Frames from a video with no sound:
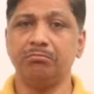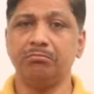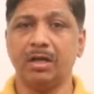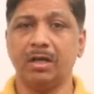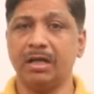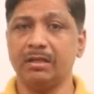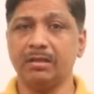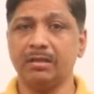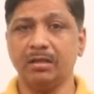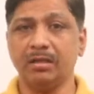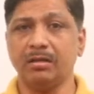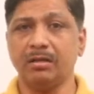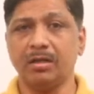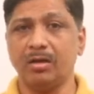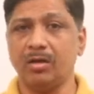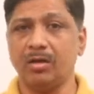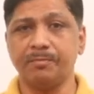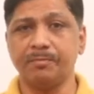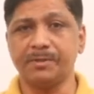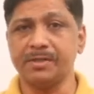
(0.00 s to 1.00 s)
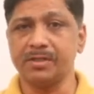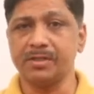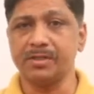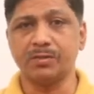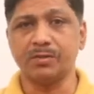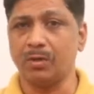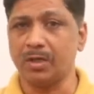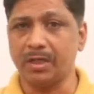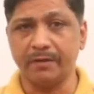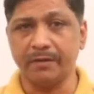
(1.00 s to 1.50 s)
other options,
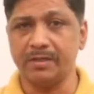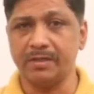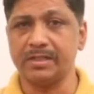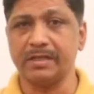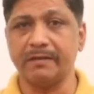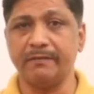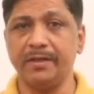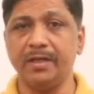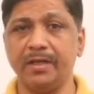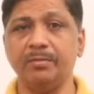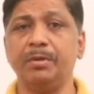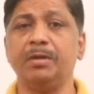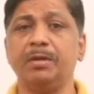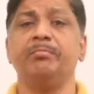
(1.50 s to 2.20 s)
whatever is available,